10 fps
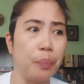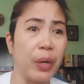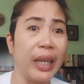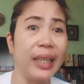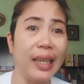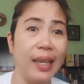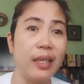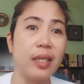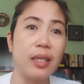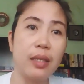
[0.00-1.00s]

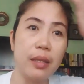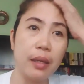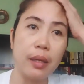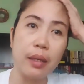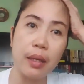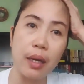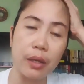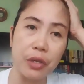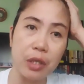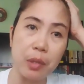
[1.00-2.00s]
parties,
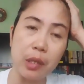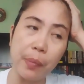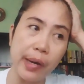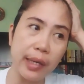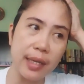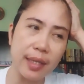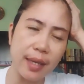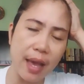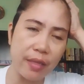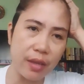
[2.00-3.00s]
Christmas parties,
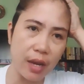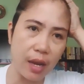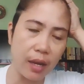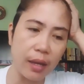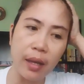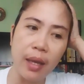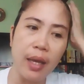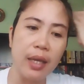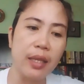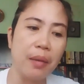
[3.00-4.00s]
gathering
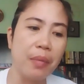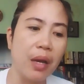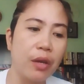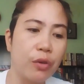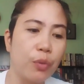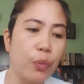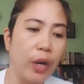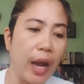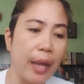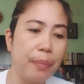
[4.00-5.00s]
ng mga group
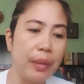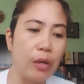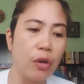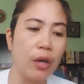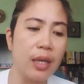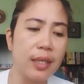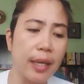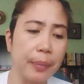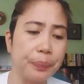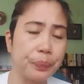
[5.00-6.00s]
where I belong.
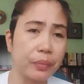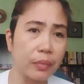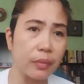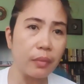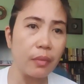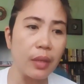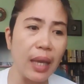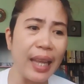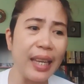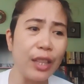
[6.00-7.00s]
Kasi,
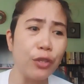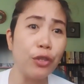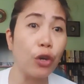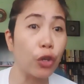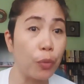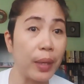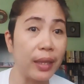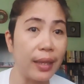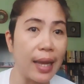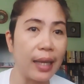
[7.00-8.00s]
I need to
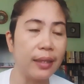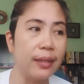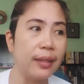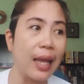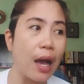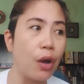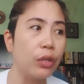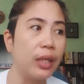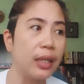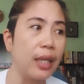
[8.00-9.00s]
document that.
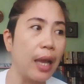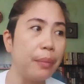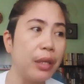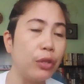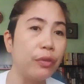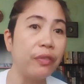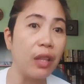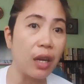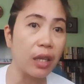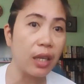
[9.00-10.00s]
Now that I'm into
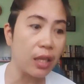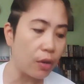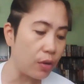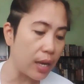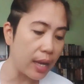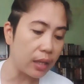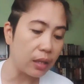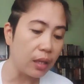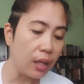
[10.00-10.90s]
vlogging na ulit,